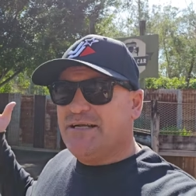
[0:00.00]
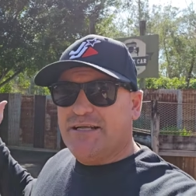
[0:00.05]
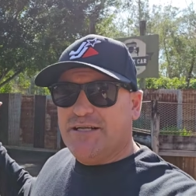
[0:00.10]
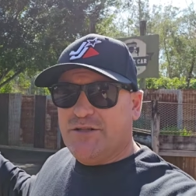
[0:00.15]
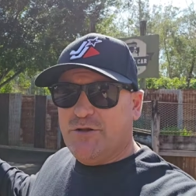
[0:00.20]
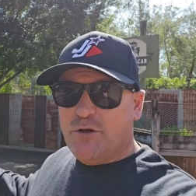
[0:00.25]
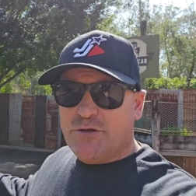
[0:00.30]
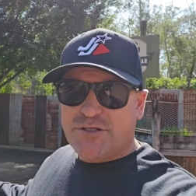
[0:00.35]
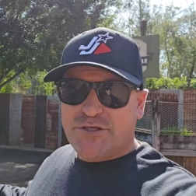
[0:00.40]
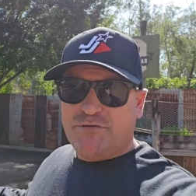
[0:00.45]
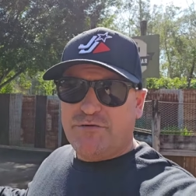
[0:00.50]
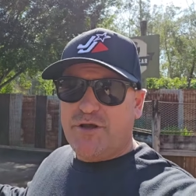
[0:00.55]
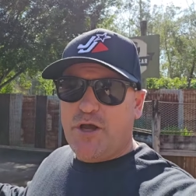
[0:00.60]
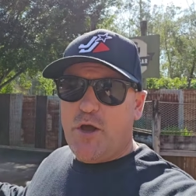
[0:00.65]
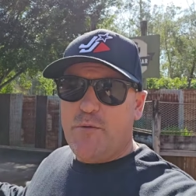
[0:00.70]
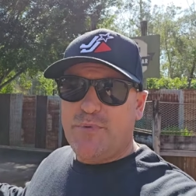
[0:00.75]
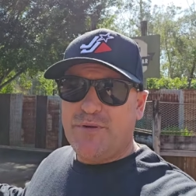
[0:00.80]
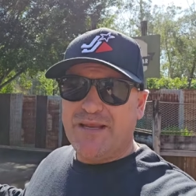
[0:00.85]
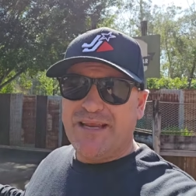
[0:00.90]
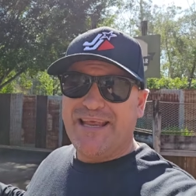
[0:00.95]
not to
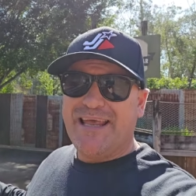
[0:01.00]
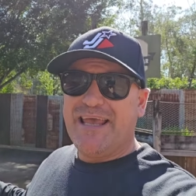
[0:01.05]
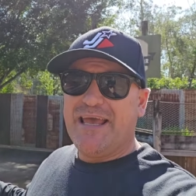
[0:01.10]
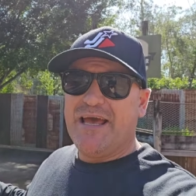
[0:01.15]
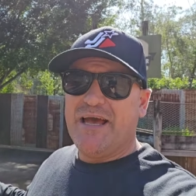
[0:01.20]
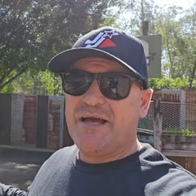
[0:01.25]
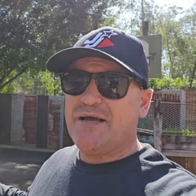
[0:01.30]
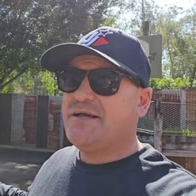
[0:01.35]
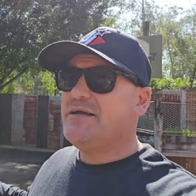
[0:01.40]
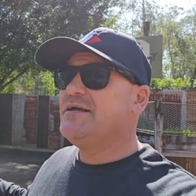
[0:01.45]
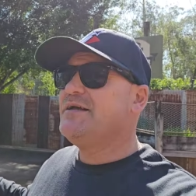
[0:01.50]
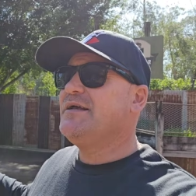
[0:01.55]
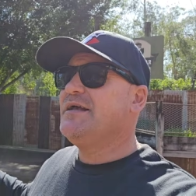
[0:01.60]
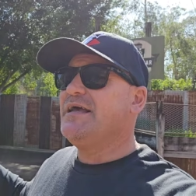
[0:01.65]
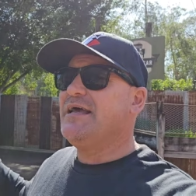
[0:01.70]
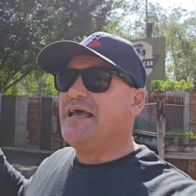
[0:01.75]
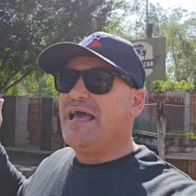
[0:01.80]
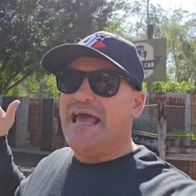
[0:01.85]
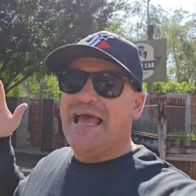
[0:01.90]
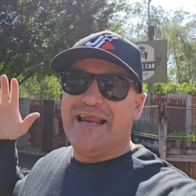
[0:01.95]
reopen it here.
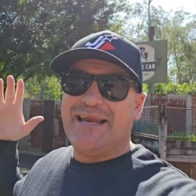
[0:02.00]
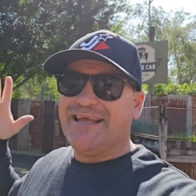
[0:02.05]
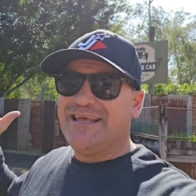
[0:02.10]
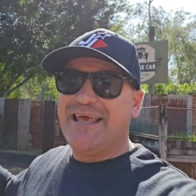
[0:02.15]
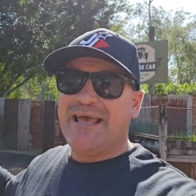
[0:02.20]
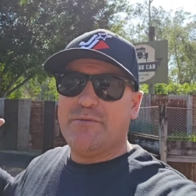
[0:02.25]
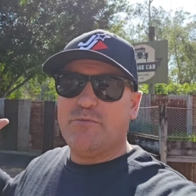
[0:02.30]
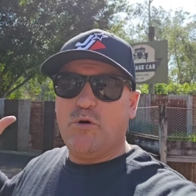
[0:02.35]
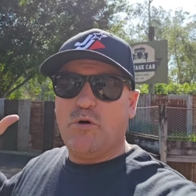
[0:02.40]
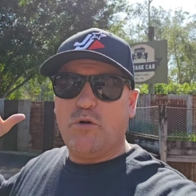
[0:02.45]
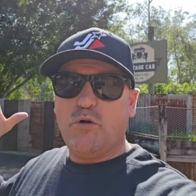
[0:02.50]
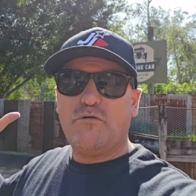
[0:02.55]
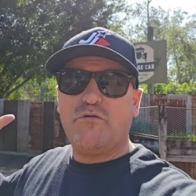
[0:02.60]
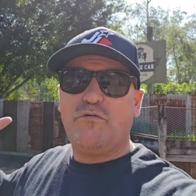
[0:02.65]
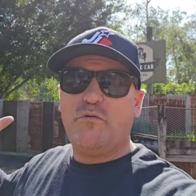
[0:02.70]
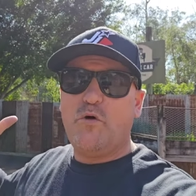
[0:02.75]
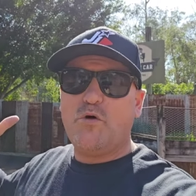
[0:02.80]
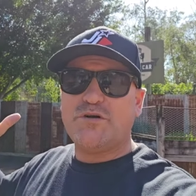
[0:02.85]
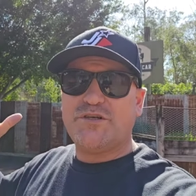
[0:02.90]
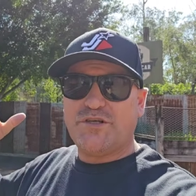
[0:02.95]
And again, we'll look
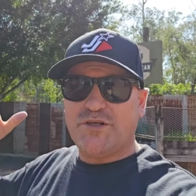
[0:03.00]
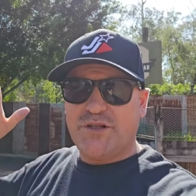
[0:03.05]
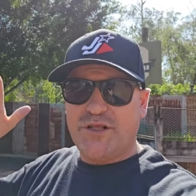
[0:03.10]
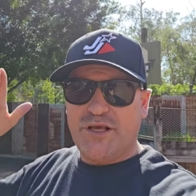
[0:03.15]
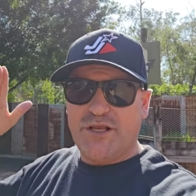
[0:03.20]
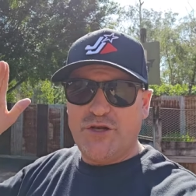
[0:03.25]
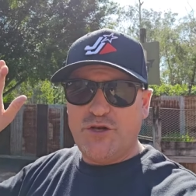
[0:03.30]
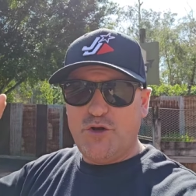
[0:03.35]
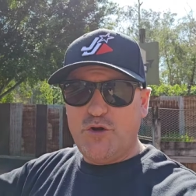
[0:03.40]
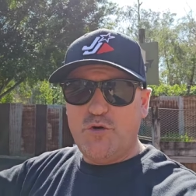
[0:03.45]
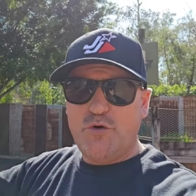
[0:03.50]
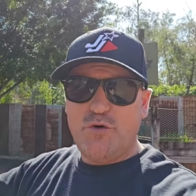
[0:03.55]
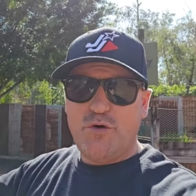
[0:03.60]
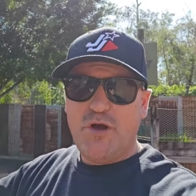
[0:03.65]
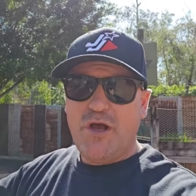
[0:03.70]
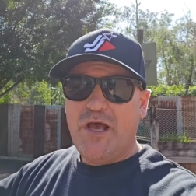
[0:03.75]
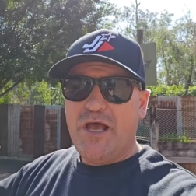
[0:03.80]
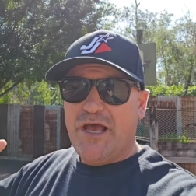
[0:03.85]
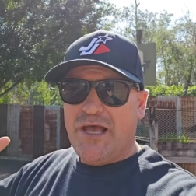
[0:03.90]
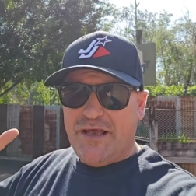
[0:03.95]
forward to the new
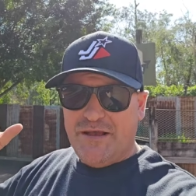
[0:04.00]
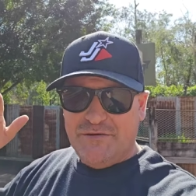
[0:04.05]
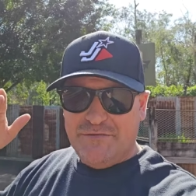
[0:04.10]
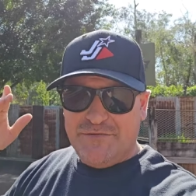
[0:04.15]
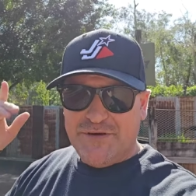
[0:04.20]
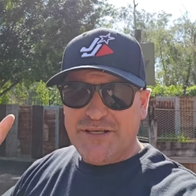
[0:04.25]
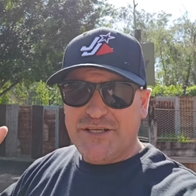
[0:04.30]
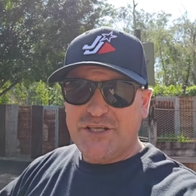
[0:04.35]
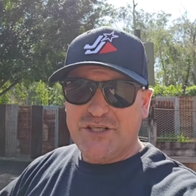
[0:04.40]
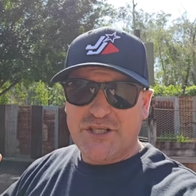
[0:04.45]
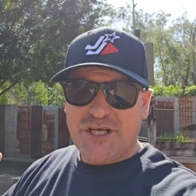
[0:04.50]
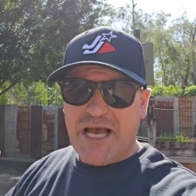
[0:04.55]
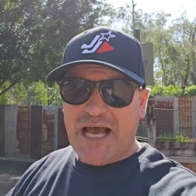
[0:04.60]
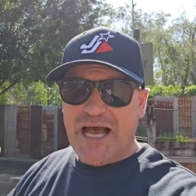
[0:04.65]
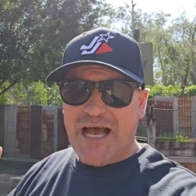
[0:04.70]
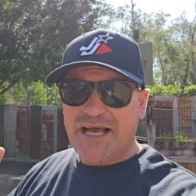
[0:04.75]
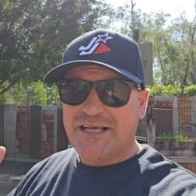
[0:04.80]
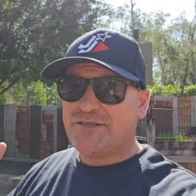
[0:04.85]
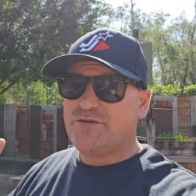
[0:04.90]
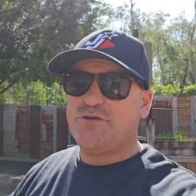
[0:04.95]
vintage
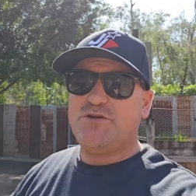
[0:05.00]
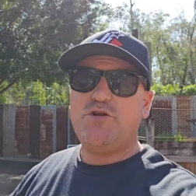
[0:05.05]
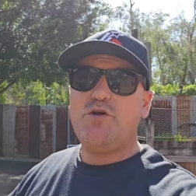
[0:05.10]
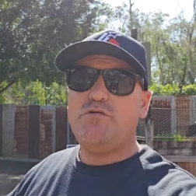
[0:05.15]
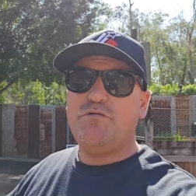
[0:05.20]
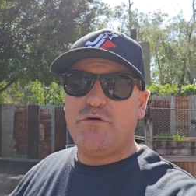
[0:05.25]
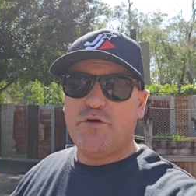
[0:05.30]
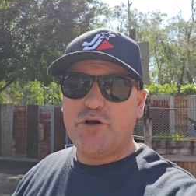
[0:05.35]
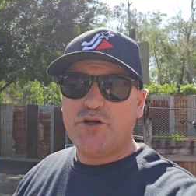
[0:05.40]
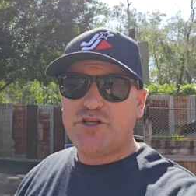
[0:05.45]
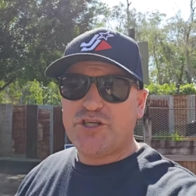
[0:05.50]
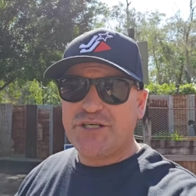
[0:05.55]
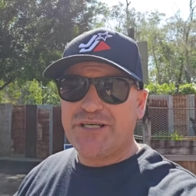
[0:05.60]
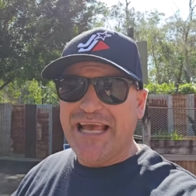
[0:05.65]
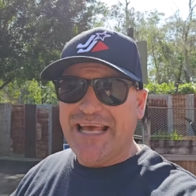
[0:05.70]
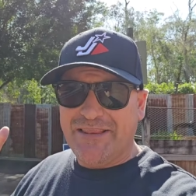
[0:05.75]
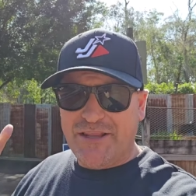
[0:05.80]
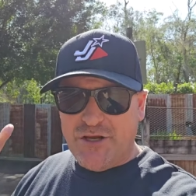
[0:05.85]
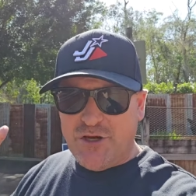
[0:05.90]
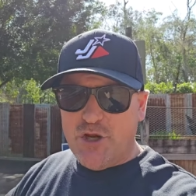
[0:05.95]
cars or the new version
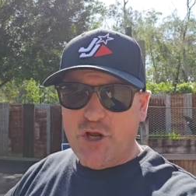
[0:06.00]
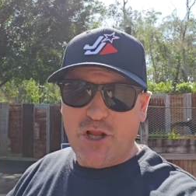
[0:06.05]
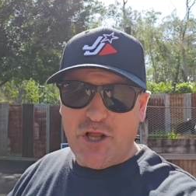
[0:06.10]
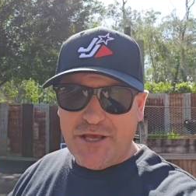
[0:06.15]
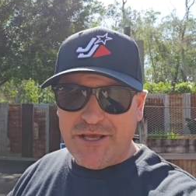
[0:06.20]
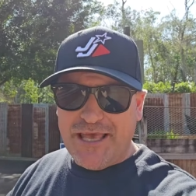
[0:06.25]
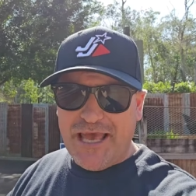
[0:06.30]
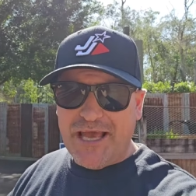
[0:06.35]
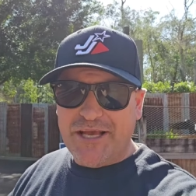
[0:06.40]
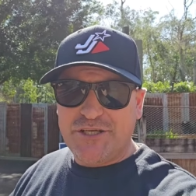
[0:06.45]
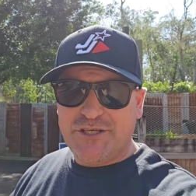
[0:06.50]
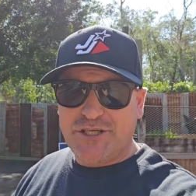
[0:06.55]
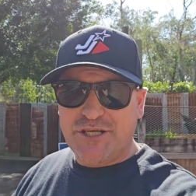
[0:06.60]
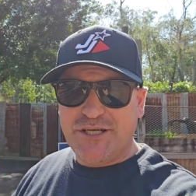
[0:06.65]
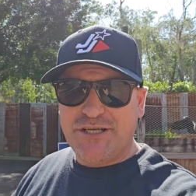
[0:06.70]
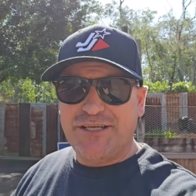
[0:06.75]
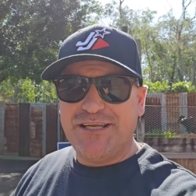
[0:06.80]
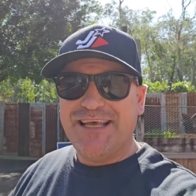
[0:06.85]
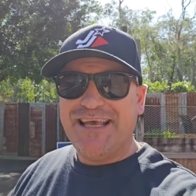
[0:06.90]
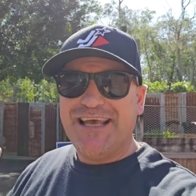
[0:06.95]
in the new
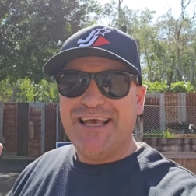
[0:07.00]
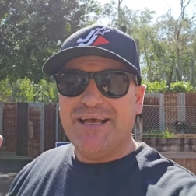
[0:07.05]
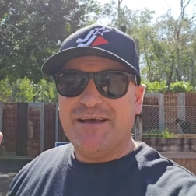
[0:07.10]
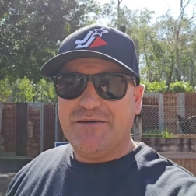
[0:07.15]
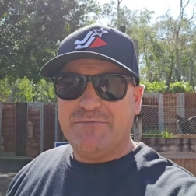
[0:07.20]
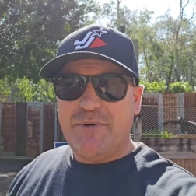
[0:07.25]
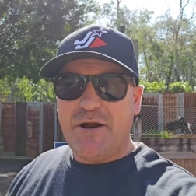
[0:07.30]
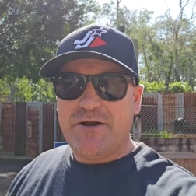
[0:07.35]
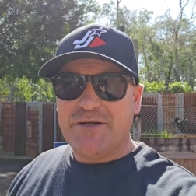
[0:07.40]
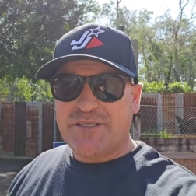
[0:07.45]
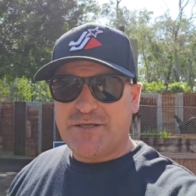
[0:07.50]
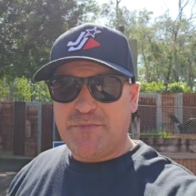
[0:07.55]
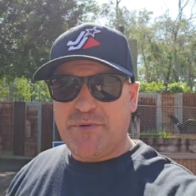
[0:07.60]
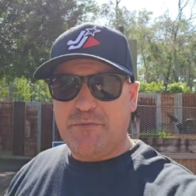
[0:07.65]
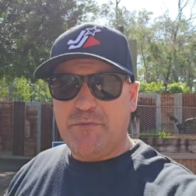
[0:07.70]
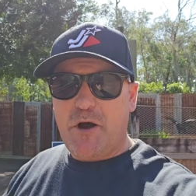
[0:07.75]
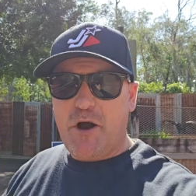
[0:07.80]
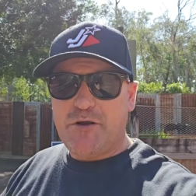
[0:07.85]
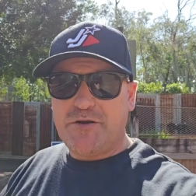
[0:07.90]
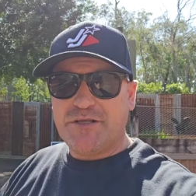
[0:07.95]
location, the Murrissippi
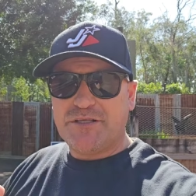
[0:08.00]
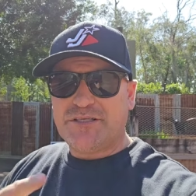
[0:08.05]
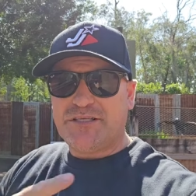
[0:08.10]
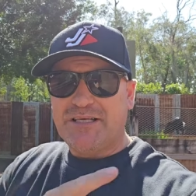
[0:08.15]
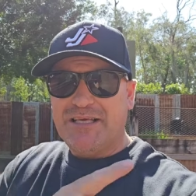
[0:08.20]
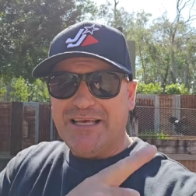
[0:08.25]
Motors.